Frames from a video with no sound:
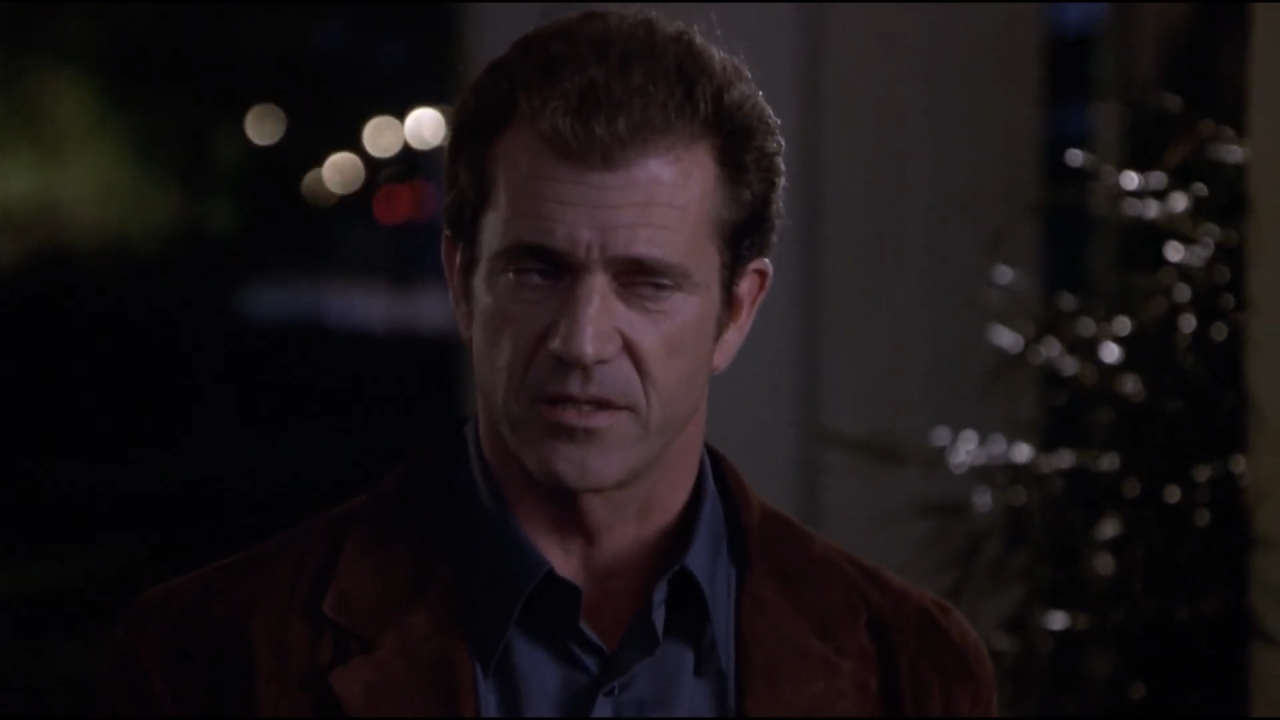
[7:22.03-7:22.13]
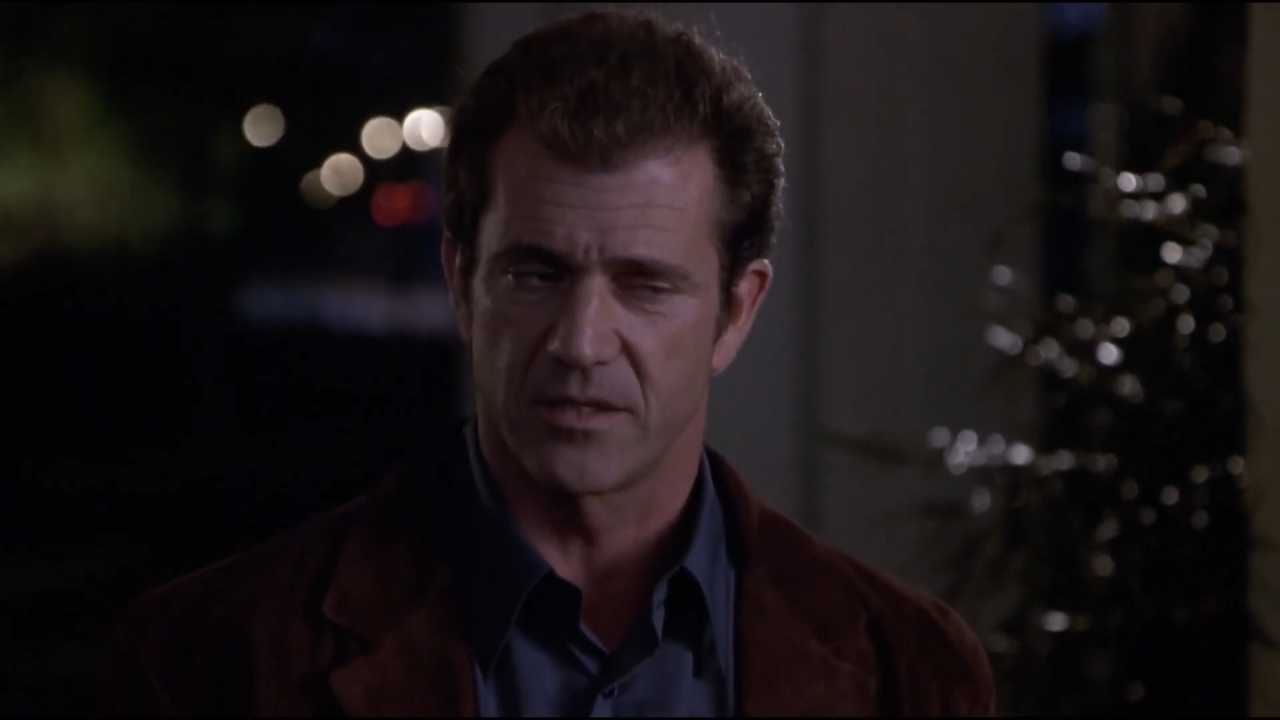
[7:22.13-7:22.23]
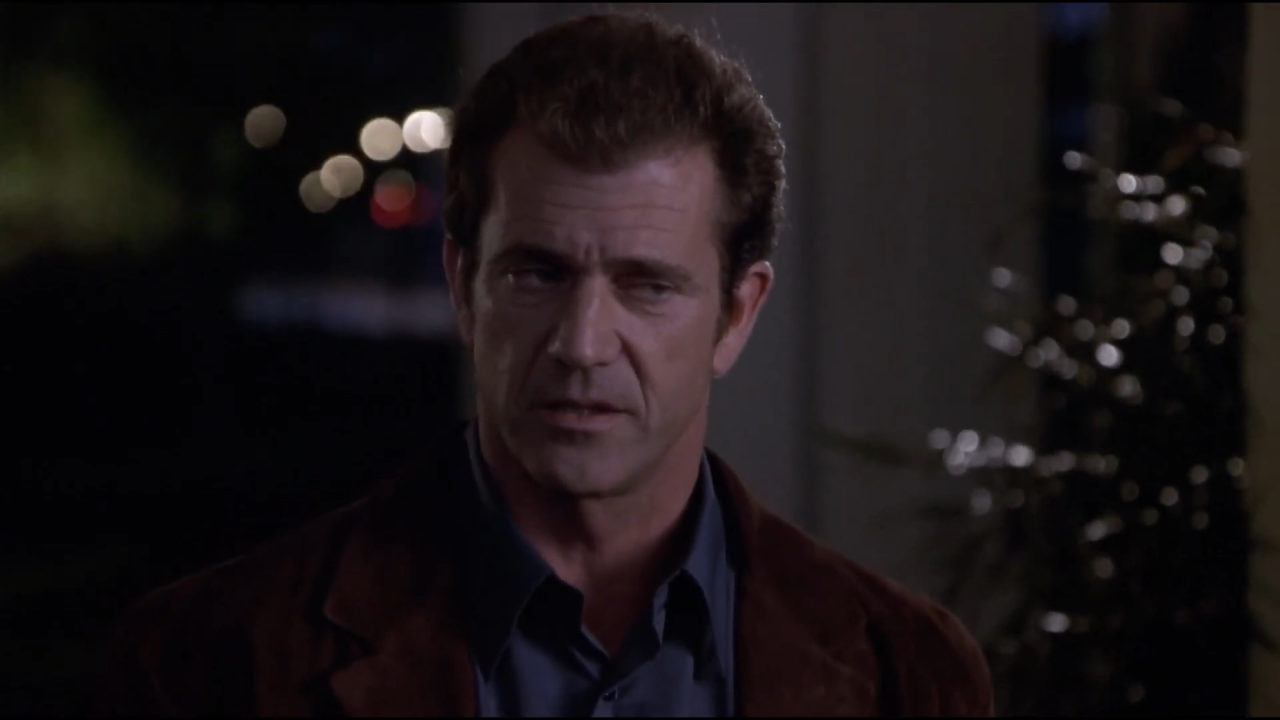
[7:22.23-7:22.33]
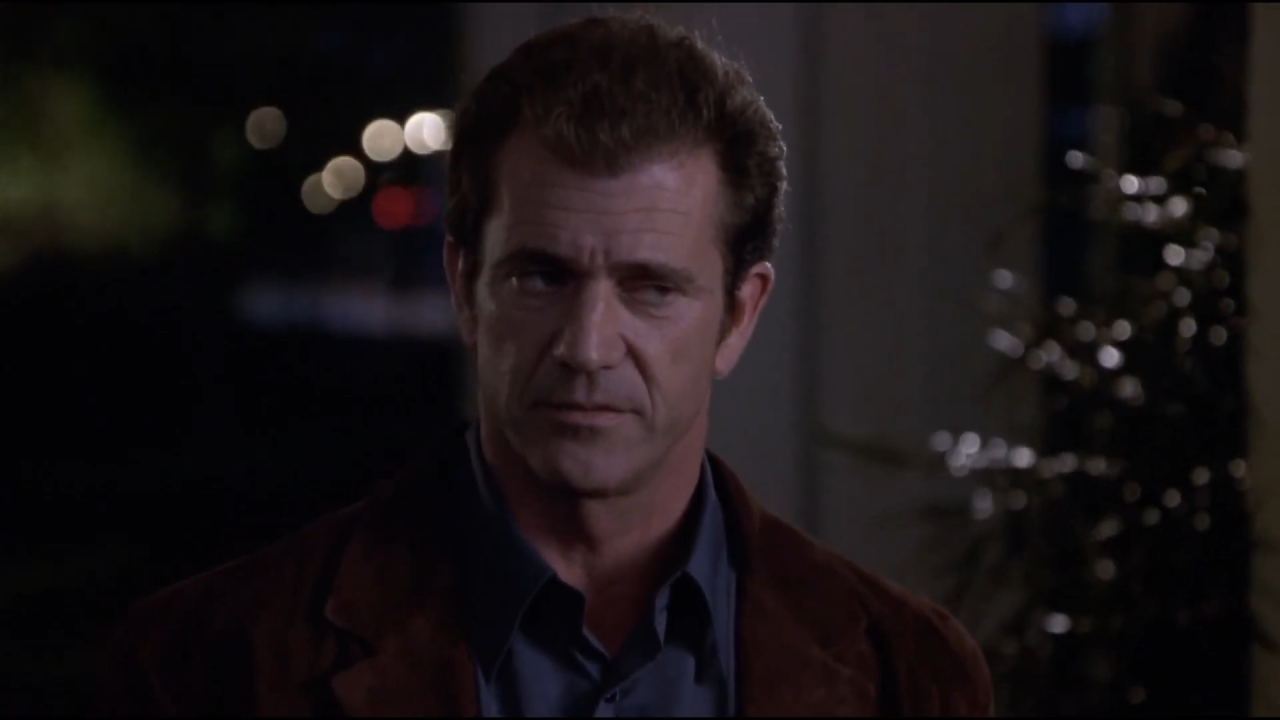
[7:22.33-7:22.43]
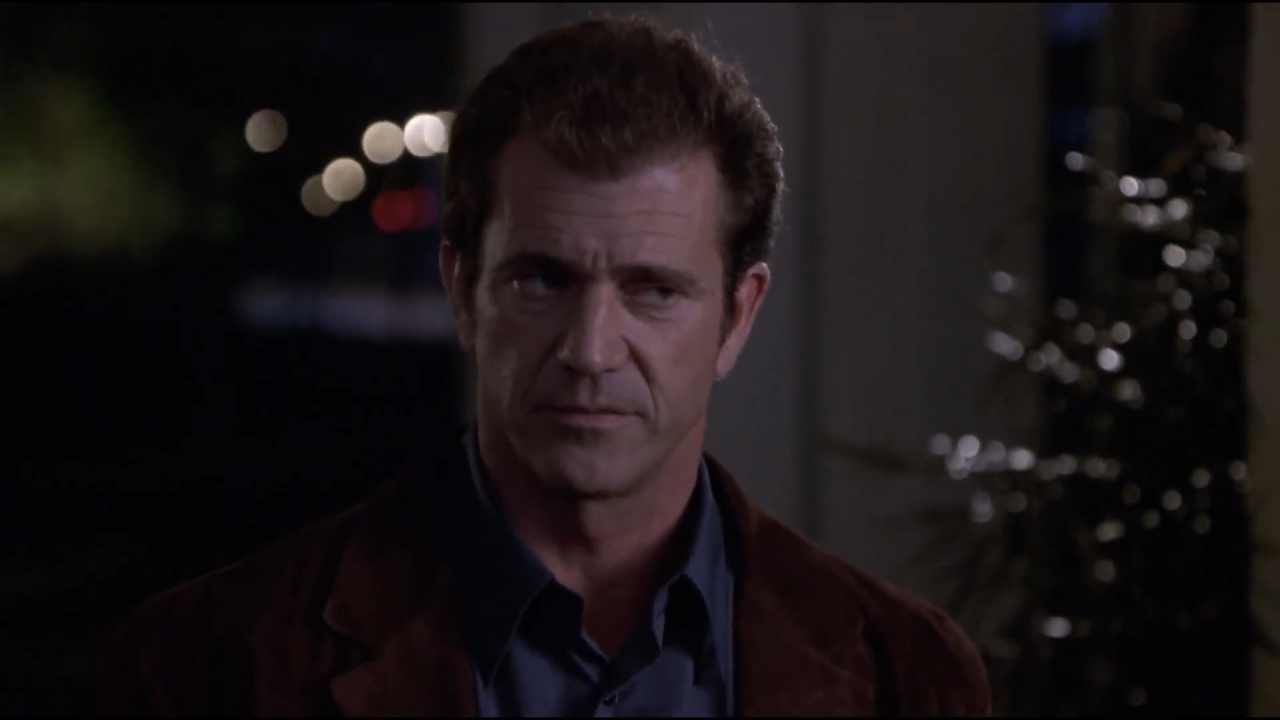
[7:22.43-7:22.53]

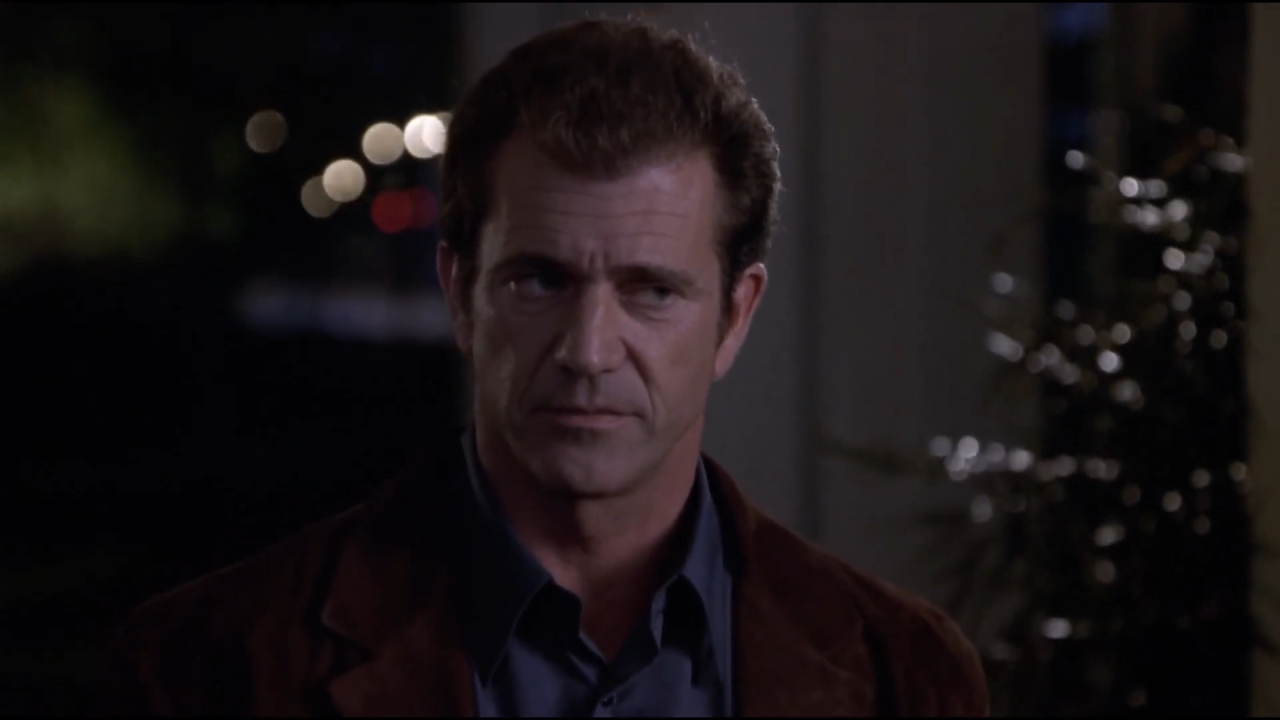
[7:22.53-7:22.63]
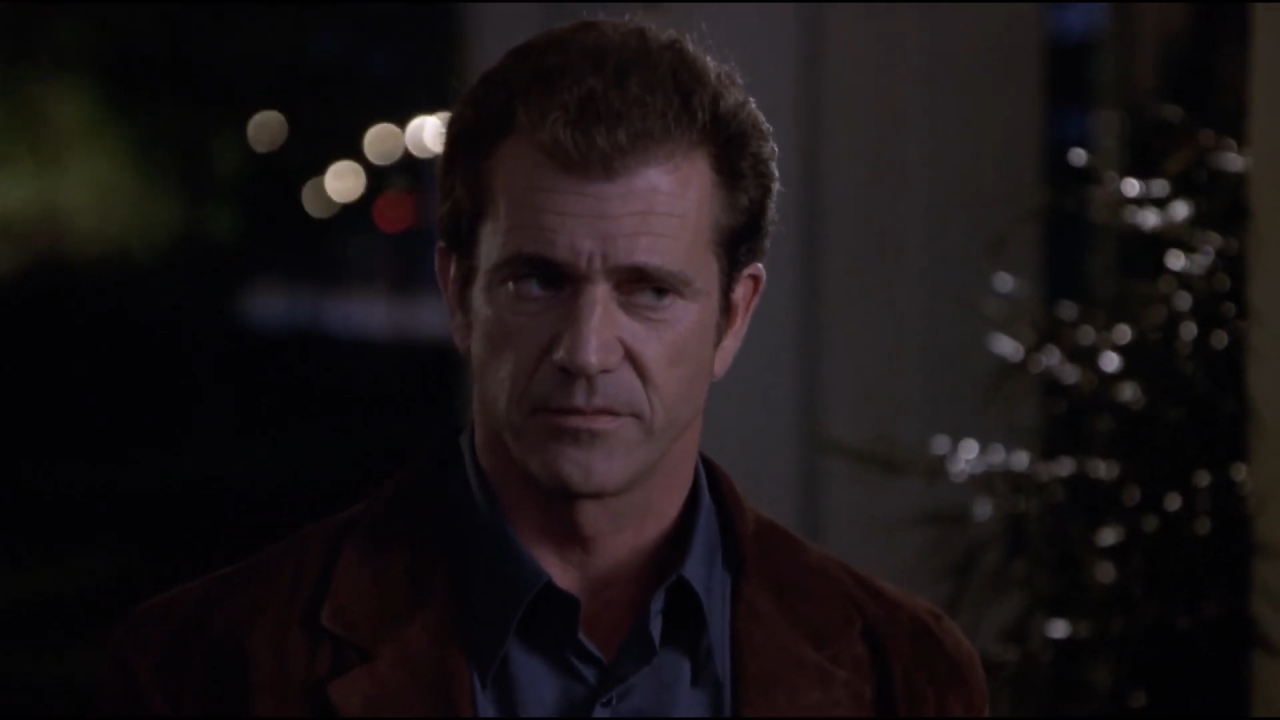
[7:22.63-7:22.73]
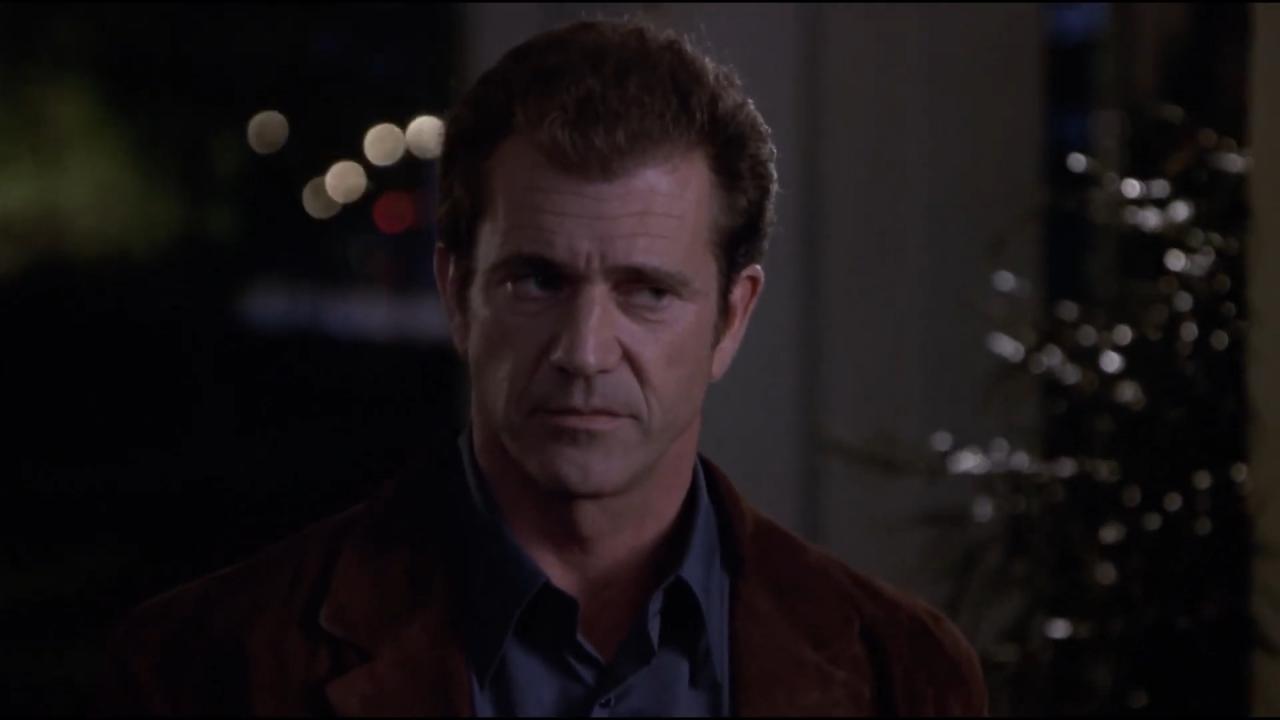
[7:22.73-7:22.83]
married her.